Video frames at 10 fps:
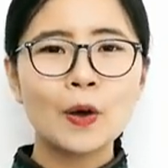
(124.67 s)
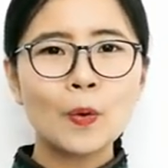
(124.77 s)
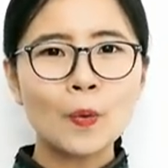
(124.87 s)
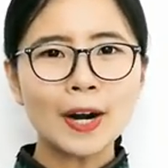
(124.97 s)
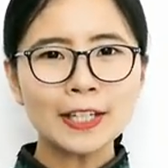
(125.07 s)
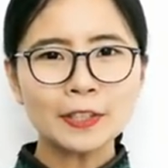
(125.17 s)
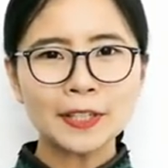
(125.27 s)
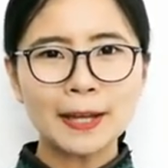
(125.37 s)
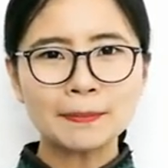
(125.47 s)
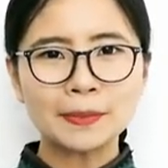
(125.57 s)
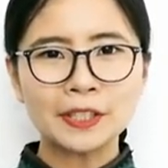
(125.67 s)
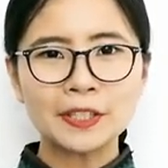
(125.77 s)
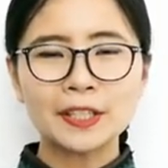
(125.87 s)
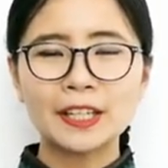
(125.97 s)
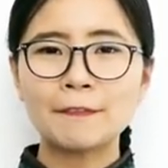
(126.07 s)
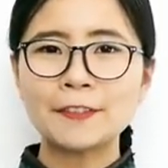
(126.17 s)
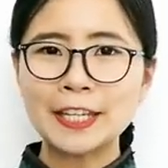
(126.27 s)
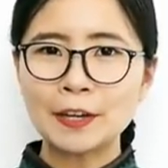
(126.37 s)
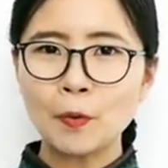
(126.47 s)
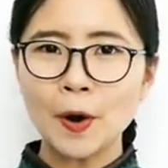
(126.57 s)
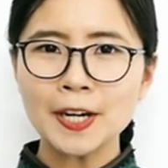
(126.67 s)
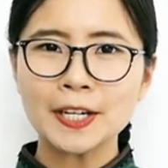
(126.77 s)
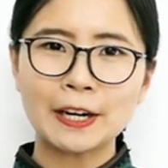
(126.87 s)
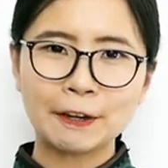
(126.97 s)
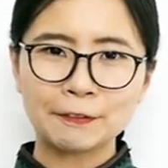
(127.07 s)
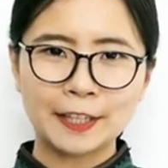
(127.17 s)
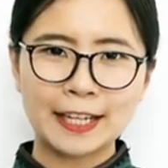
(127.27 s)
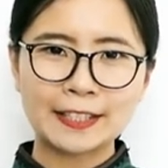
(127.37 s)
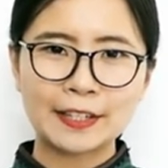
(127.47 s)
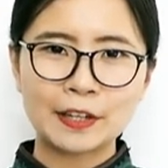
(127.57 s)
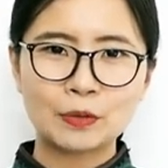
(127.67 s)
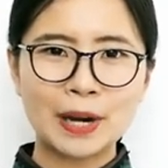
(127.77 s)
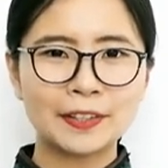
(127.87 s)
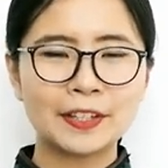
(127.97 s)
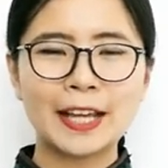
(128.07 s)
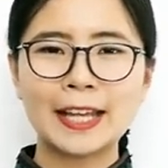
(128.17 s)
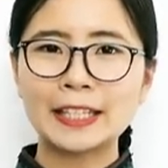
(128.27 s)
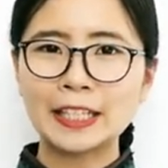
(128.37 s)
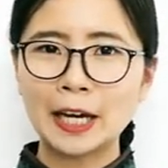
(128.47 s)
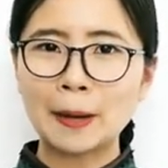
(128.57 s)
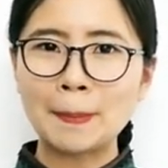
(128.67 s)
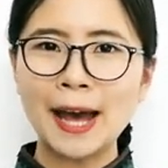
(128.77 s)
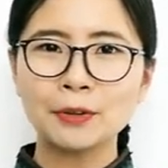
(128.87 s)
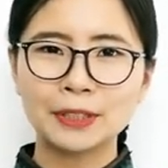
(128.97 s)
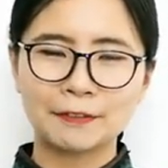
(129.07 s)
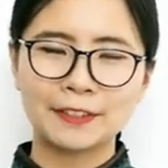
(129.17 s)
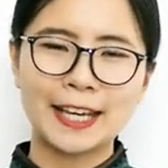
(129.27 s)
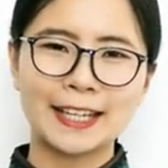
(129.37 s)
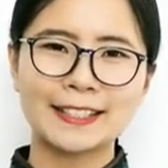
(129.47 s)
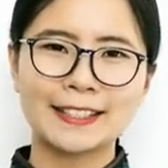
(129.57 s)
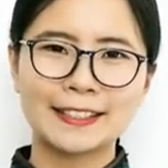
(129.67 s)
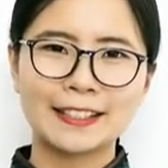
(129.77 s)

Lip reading: Ordinal numbers give the order of things rather than the amount of things.